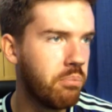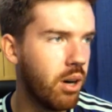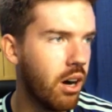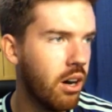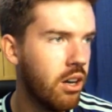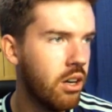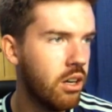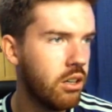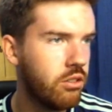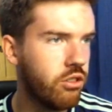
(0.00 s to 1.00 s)
Pogba.
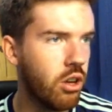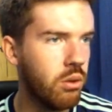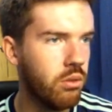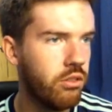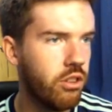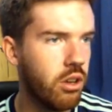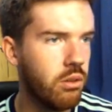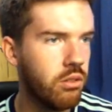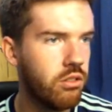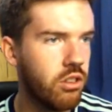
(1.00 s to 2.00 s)
Ah. Do,
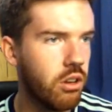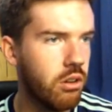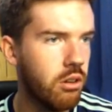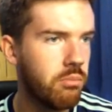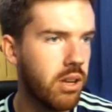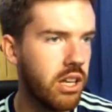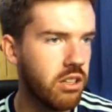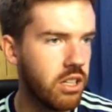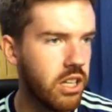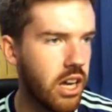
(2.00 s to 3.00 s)
do, do. Players
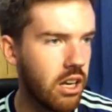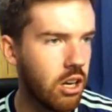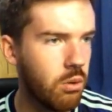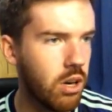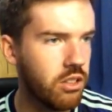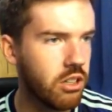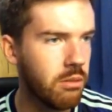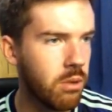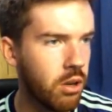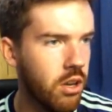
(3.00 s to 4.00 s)
in yellow, white
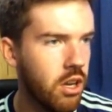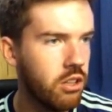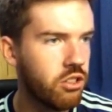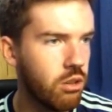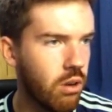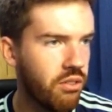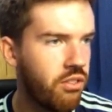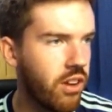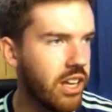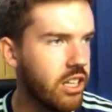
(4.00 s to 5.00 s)
and blue. To
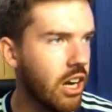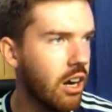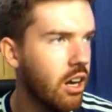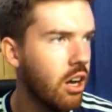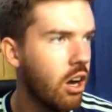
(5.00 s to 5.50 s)
Raphinha.